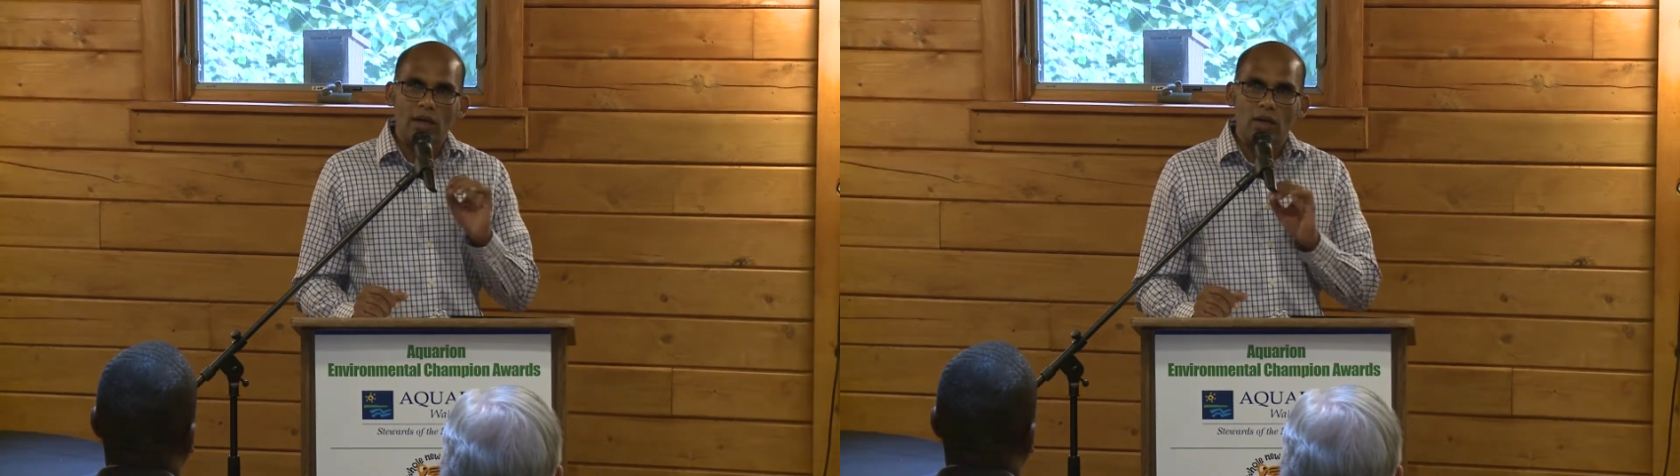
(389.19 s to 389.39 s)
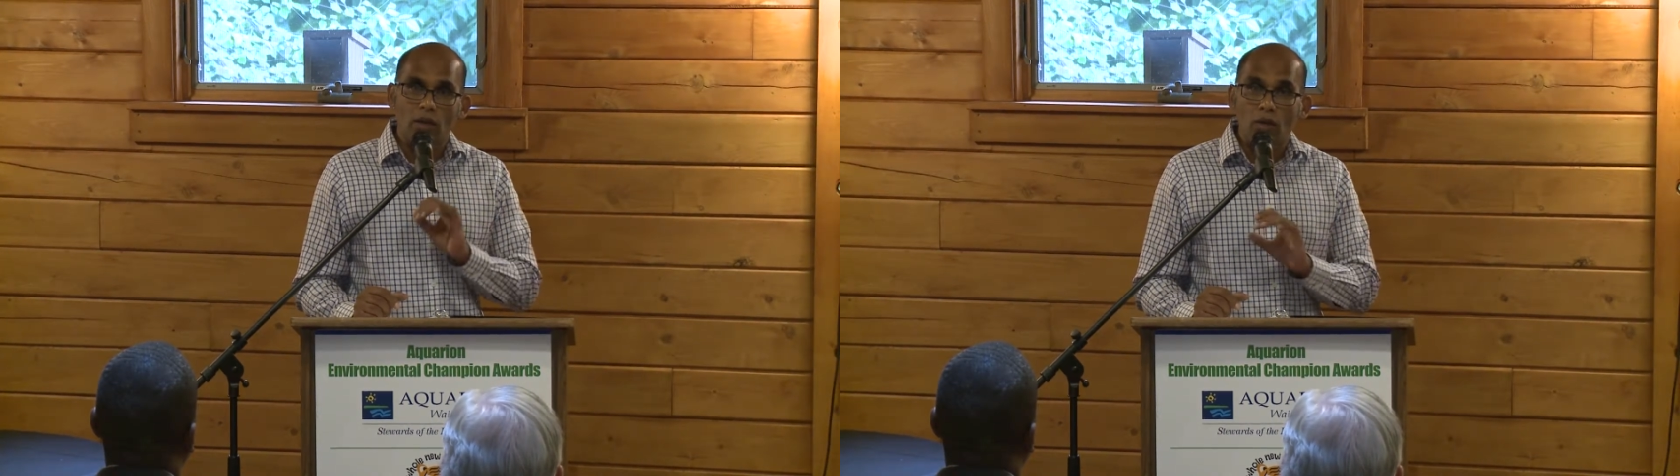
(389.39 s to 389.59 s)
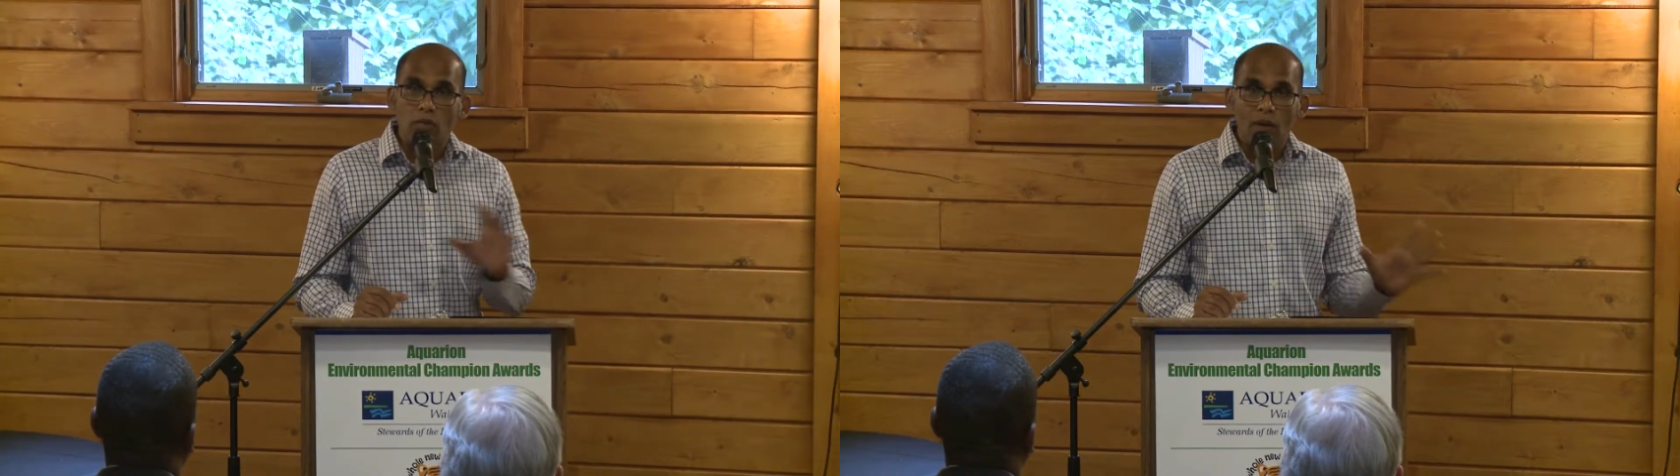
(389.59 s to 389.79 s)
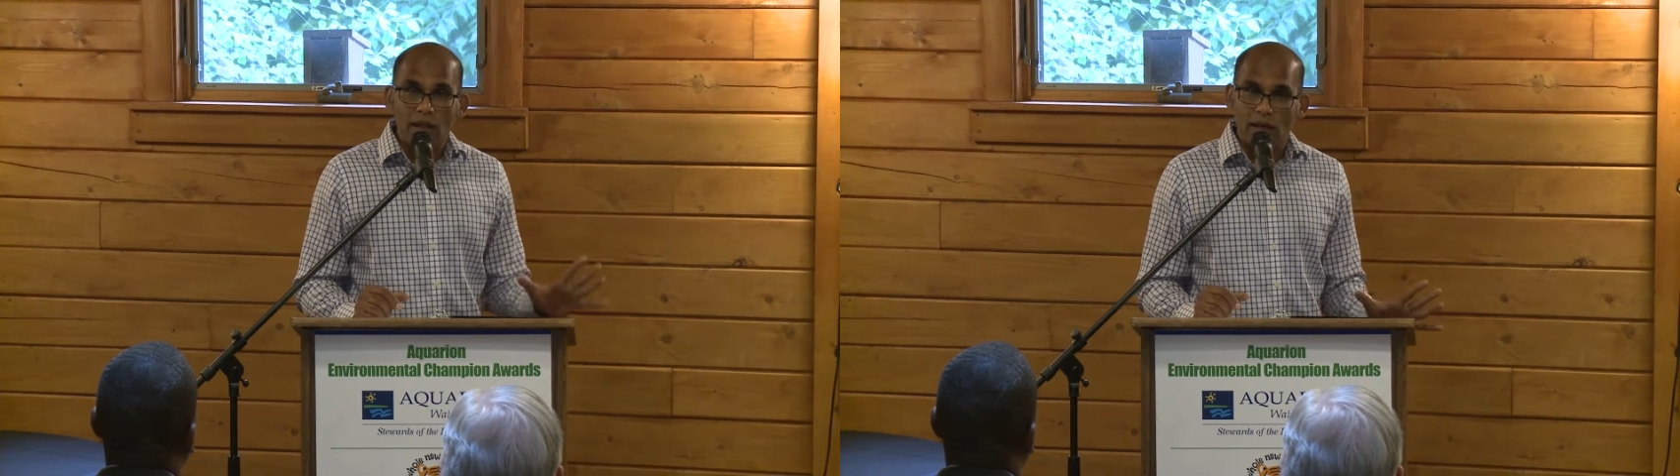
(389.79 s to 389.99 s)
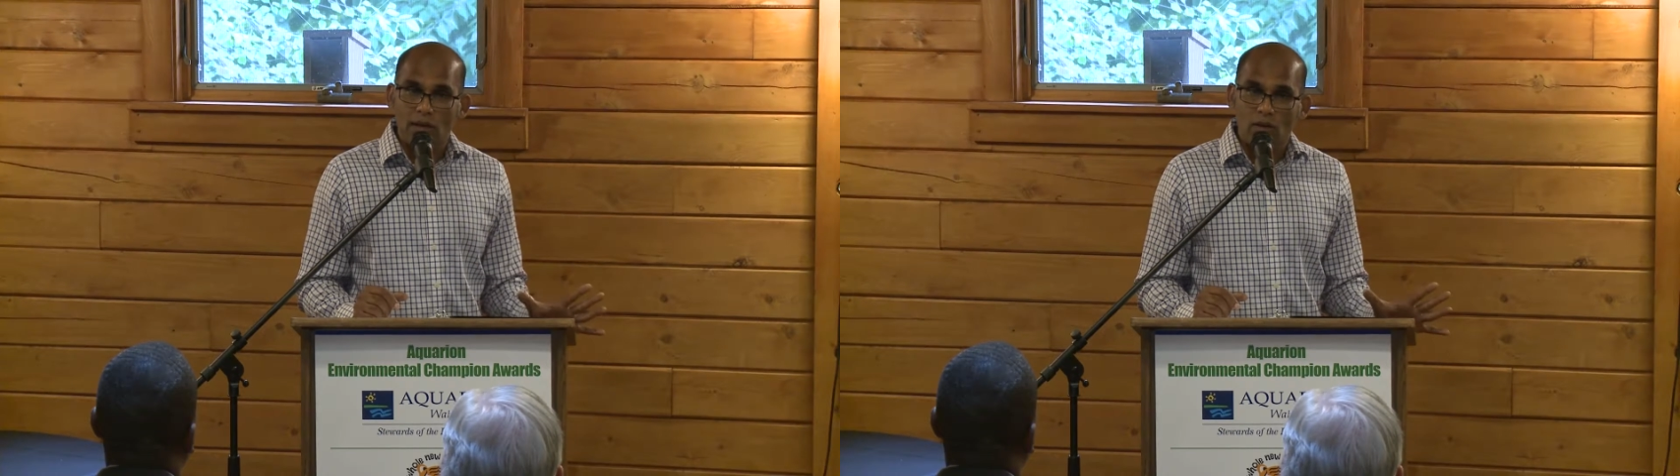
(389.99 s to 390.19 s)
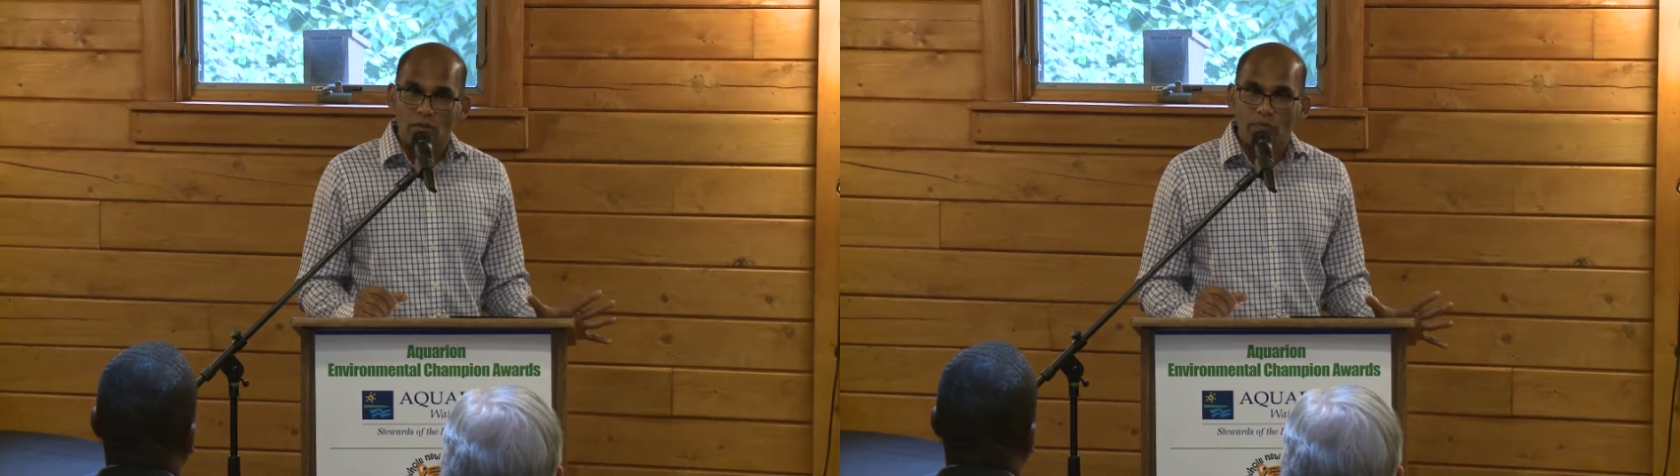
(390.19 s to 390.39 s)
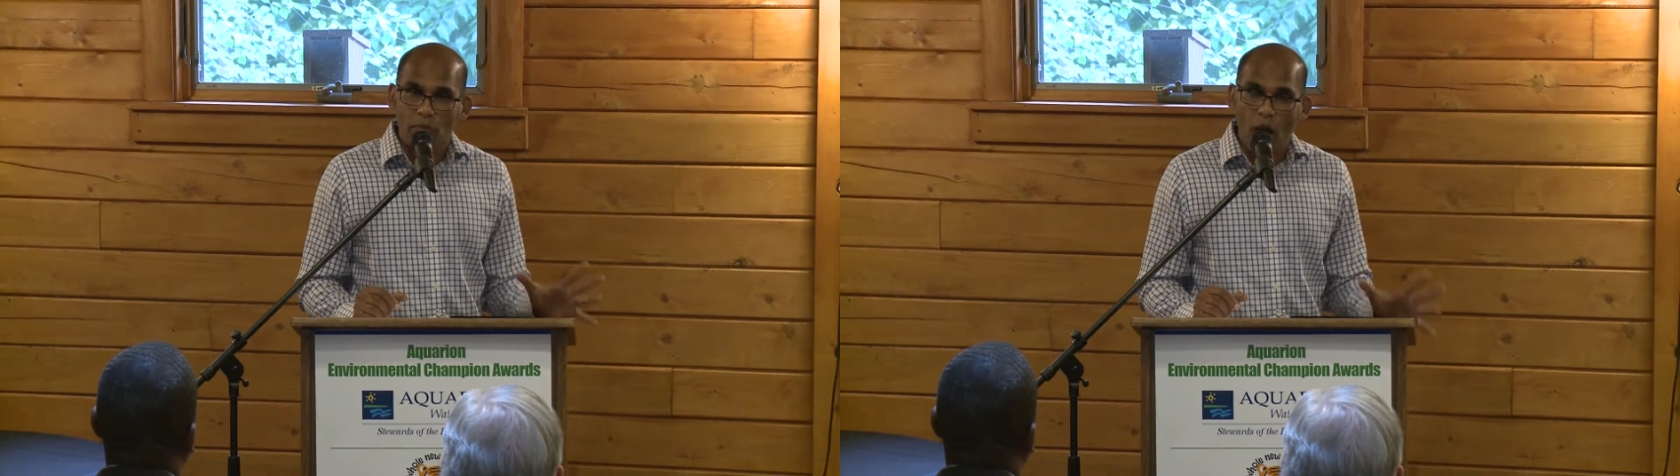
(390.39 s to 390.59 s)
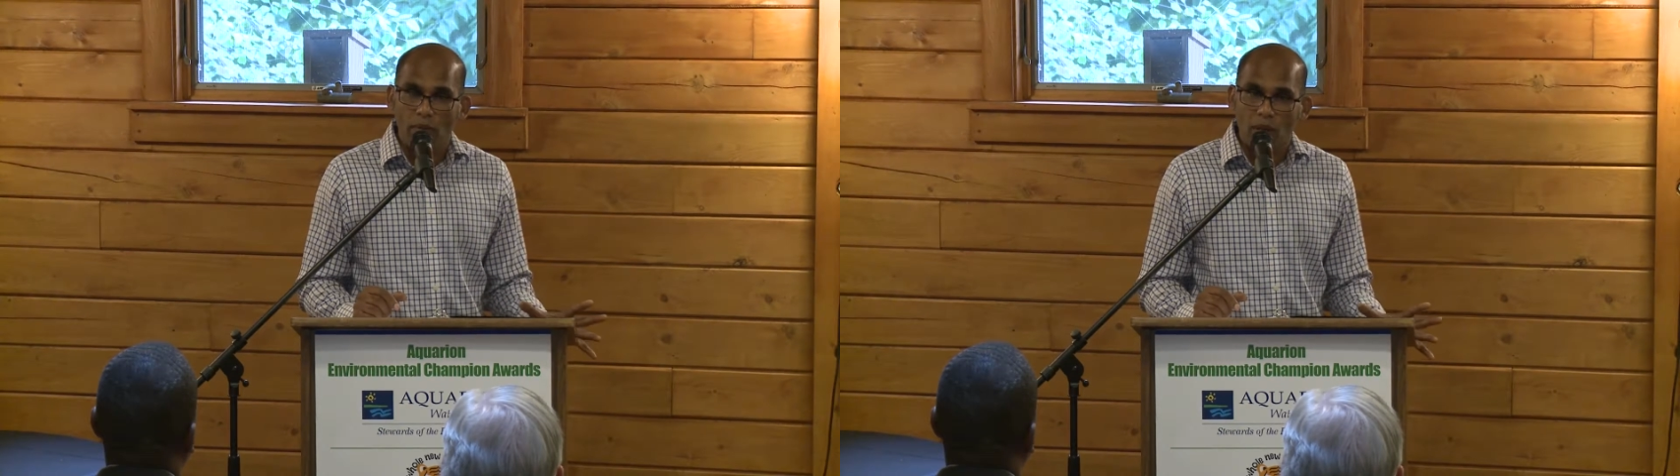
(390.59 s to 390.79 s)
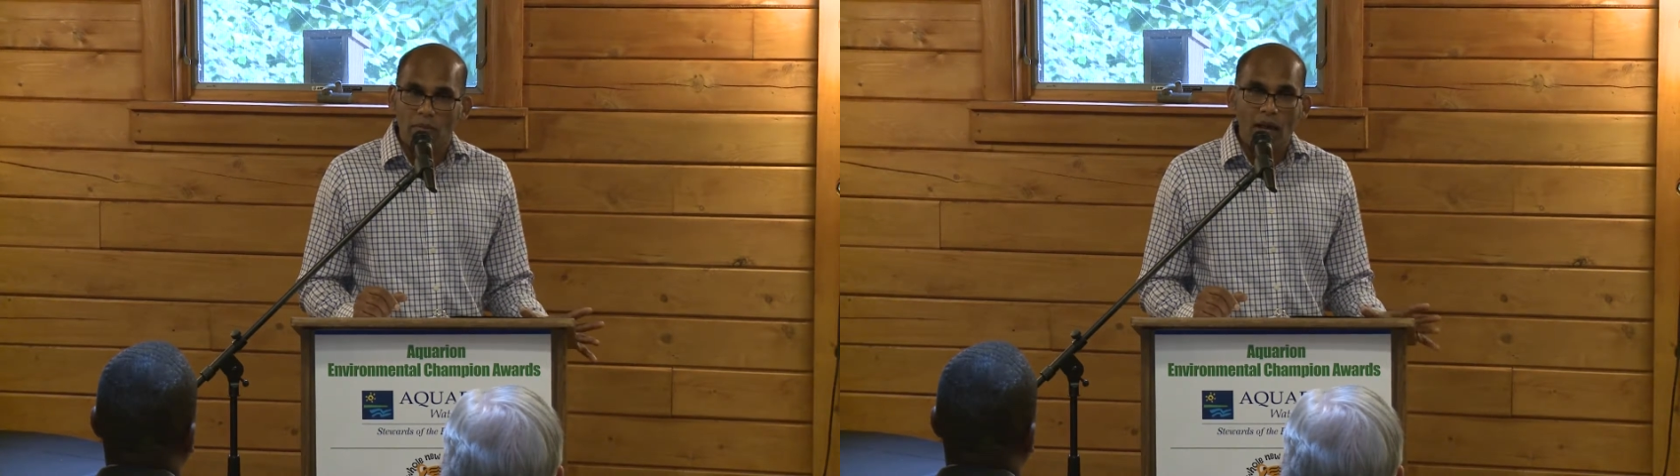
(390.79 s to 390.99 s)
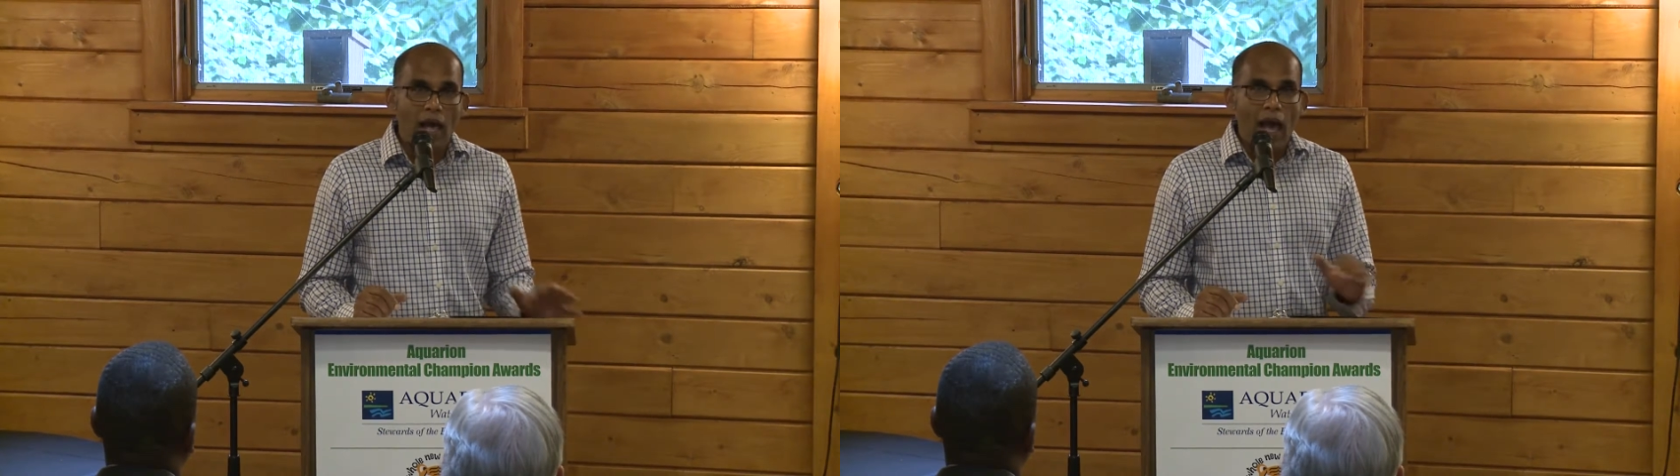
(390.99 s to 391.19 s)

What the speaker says: global problem,